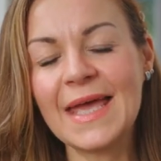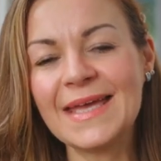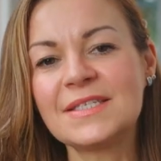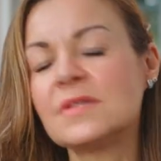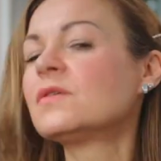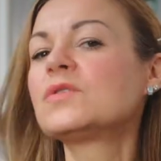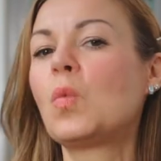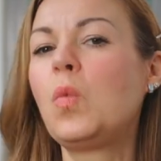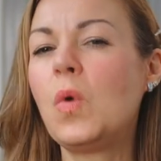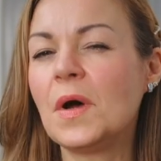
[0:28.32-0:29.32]
is that there's
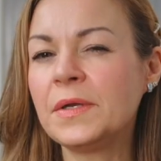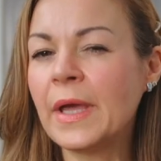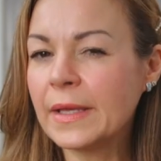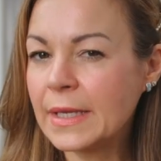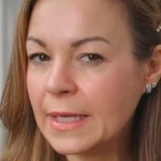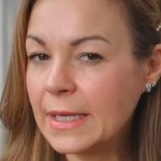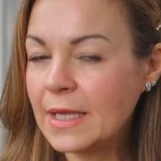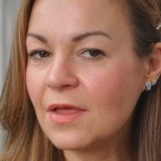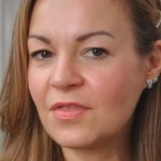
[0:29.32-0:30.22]
one key